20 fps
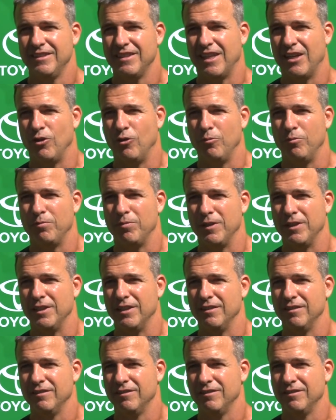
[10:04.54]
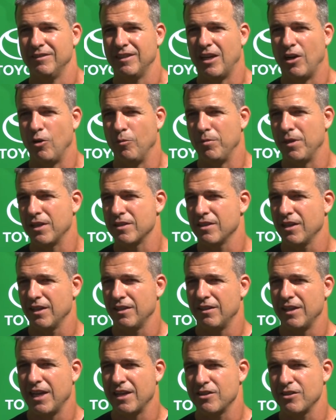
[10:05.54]
I hope that's
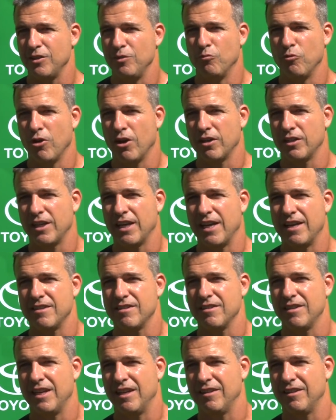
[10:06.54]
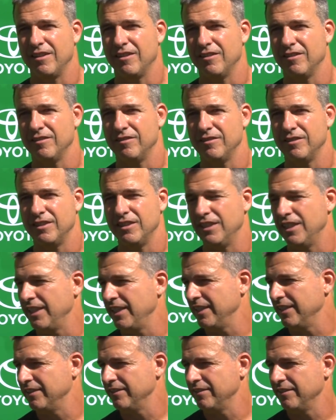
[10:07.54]
like nationally broadcasted out there
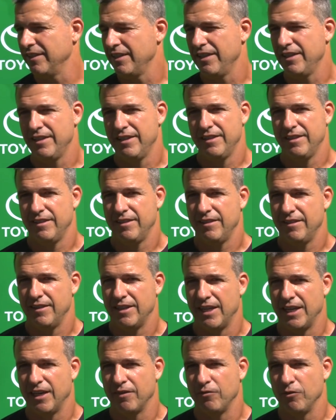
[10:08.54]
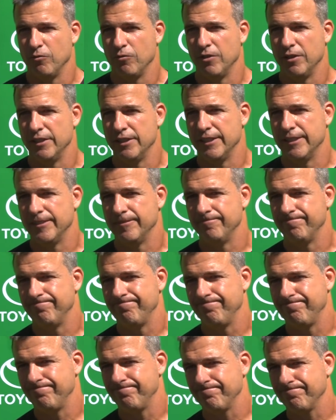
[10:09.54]
today, and that everyone
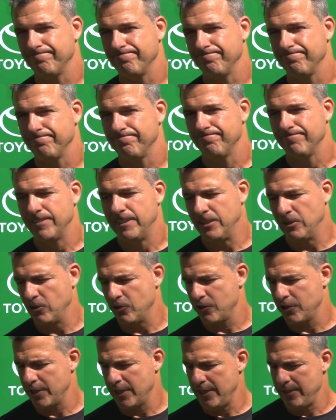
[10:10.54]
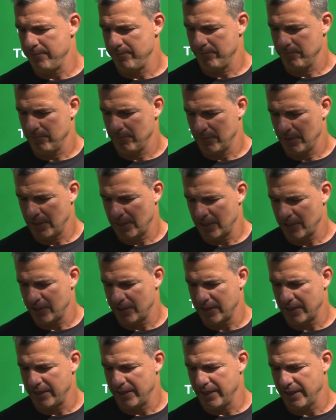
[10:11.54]
in our state and that's
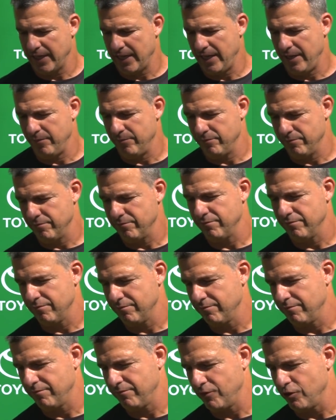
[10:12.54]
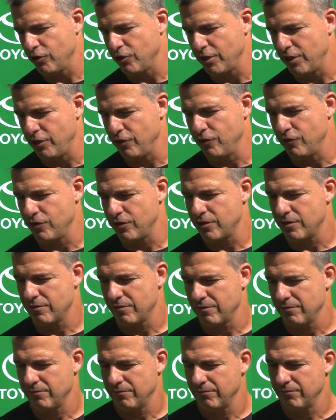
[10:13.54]
attending the game just hears
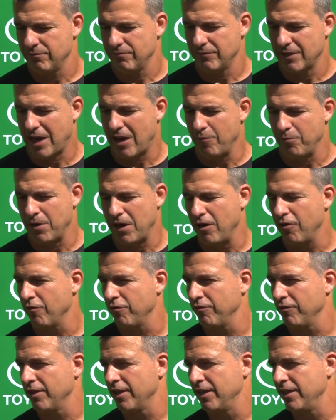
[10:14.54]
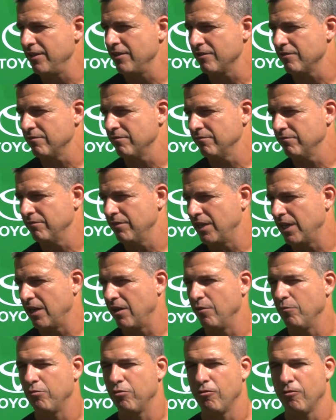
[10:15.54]
how powerful that is and
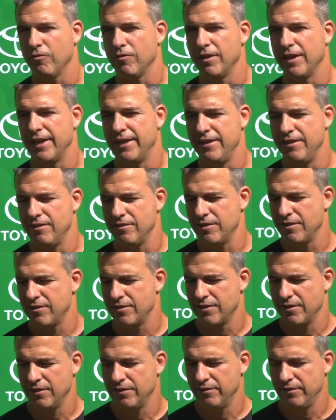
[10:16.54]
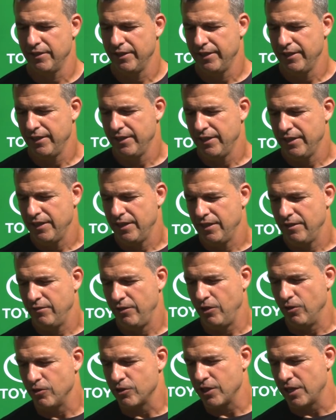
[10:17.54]
how important that is.
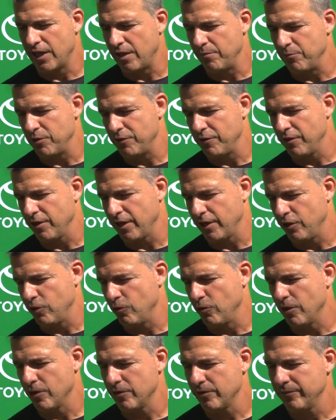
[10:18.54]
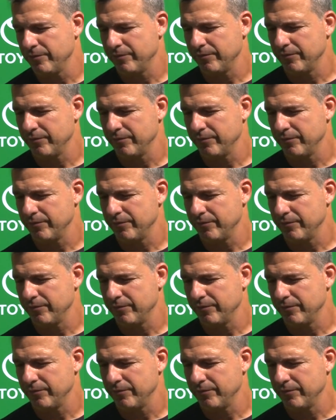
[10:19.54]
We know it's an atmosphere like no other.